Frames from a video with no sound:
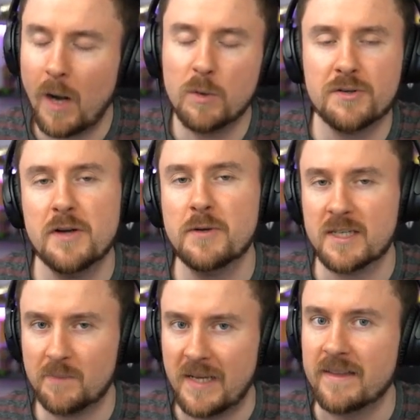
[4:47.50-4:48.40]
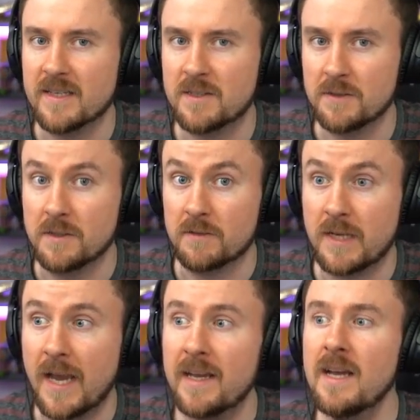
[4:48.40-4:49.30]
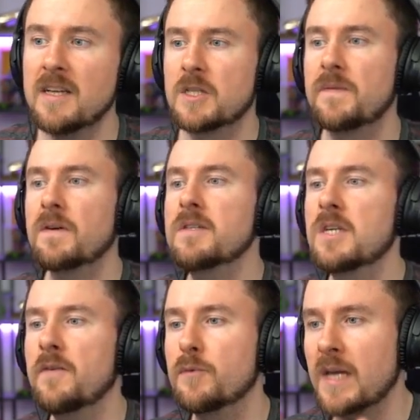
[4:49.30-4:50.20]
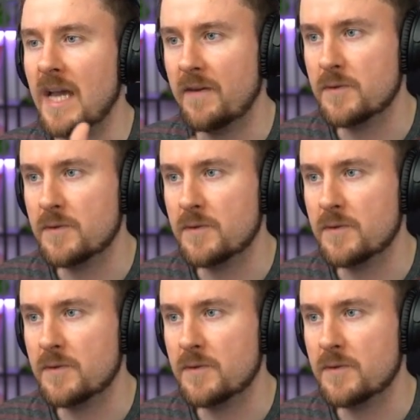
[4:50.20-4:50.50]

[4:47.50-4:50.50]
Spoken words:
try to explain this to you, okay? So first off, we have